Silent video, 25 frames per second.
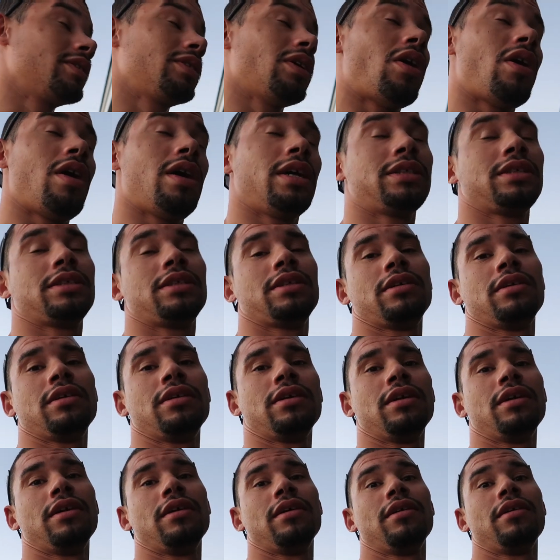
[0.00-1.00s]
exhaust.
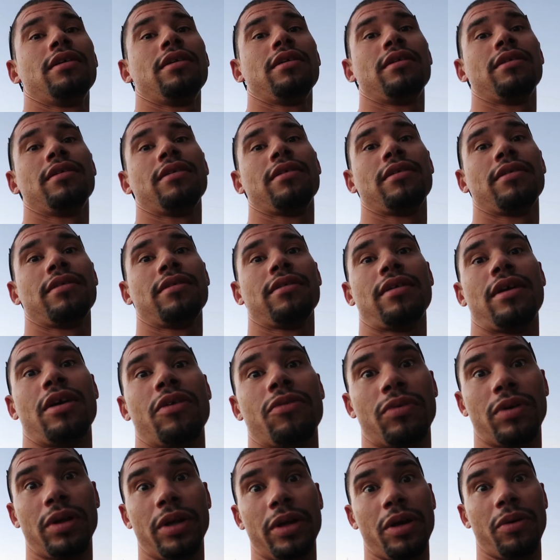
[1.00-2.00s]
I
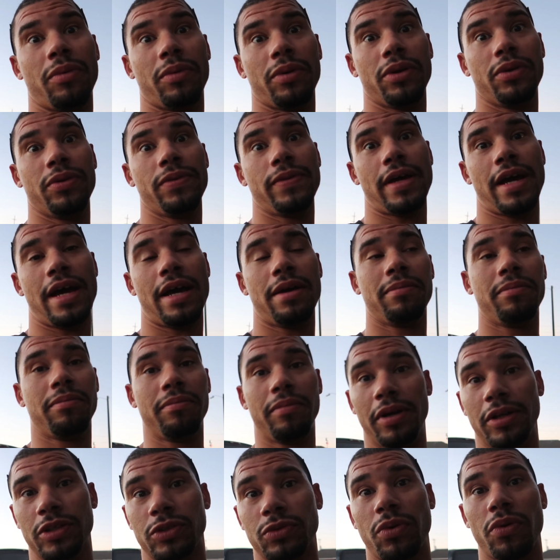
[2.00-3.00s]
really don't want to do that,
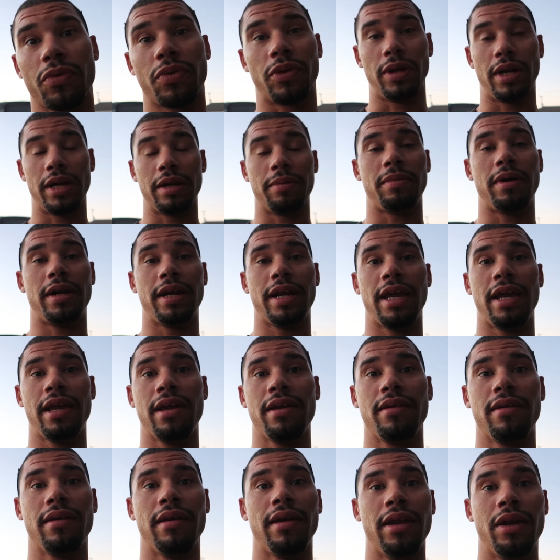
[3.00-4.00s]
but it's worth a lot of
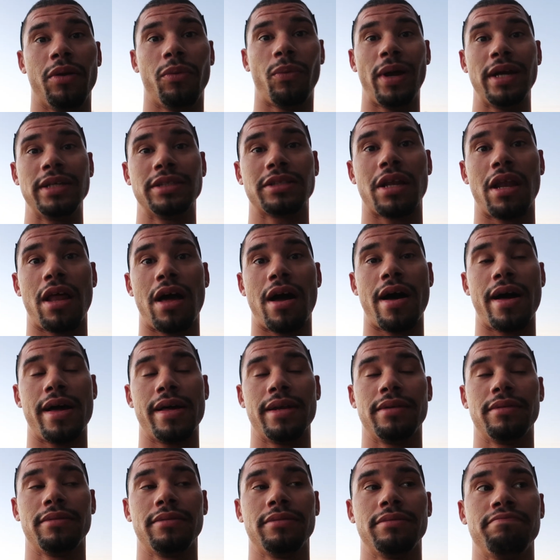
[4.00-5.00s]
money and it weighs a
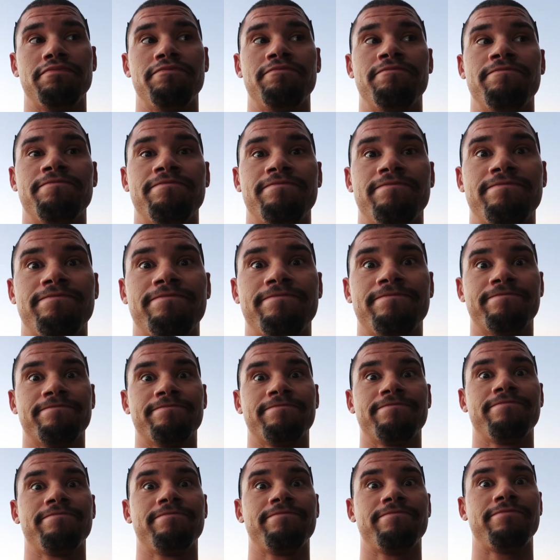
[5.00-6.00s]
lot.
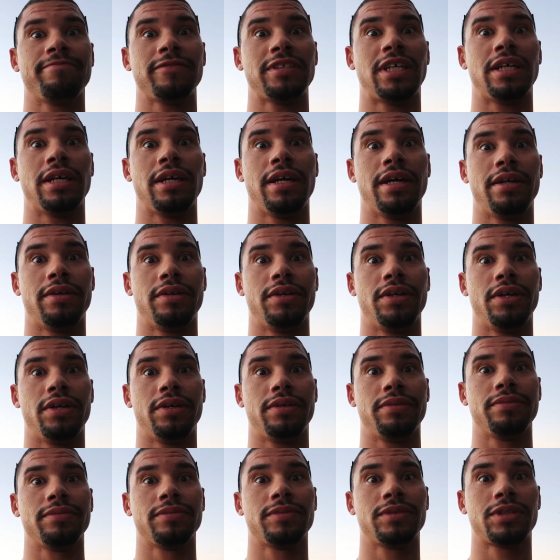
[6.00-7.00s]
I don't know.
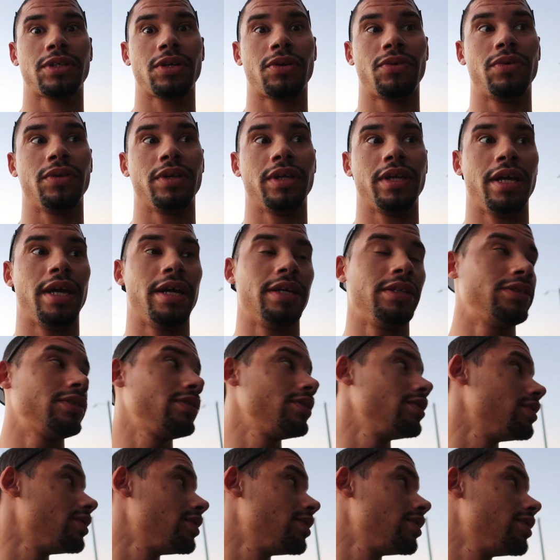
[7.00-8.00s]
Still on the
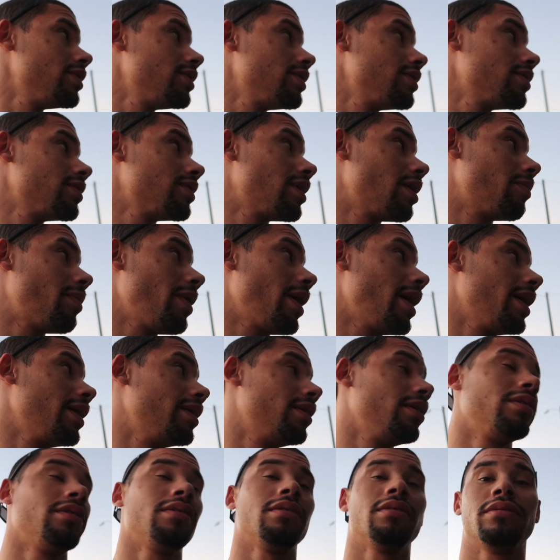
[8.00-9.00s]
edge. I
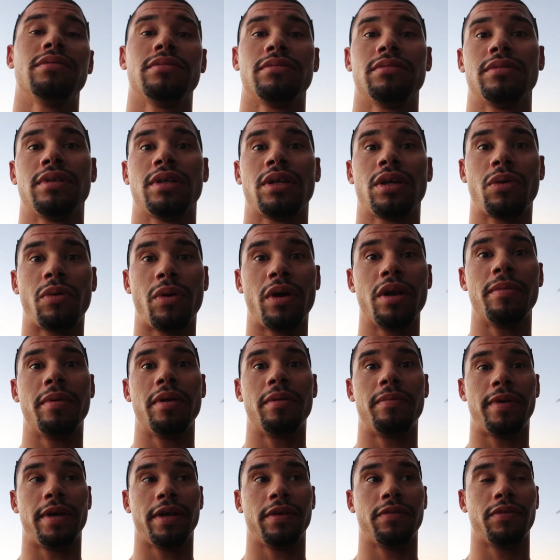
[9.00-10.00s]
paid quite a bit
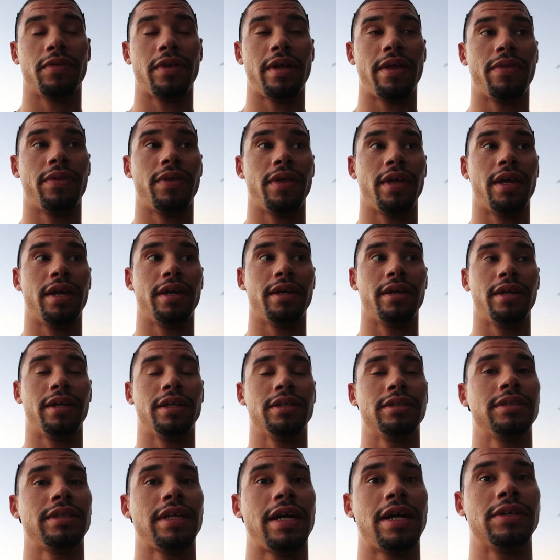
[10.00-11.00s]
of money for that thing and
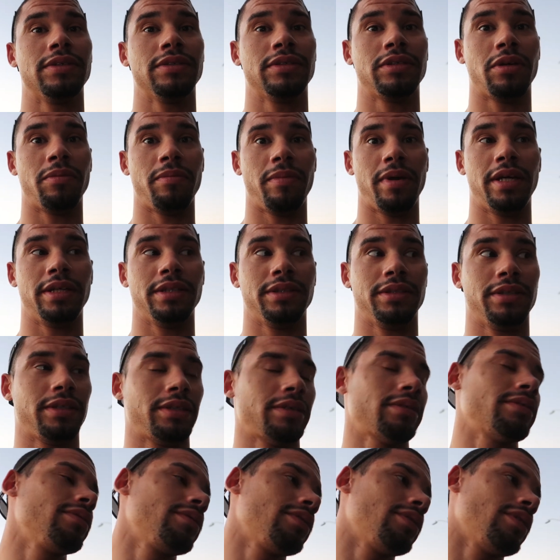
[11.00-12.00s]
it sounds
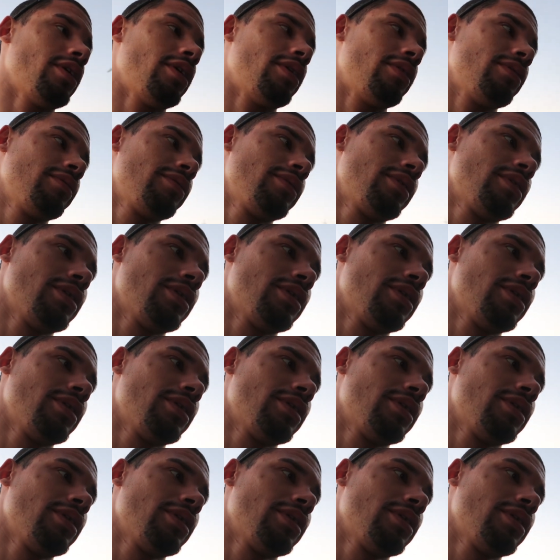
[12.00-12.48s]
amazing. So,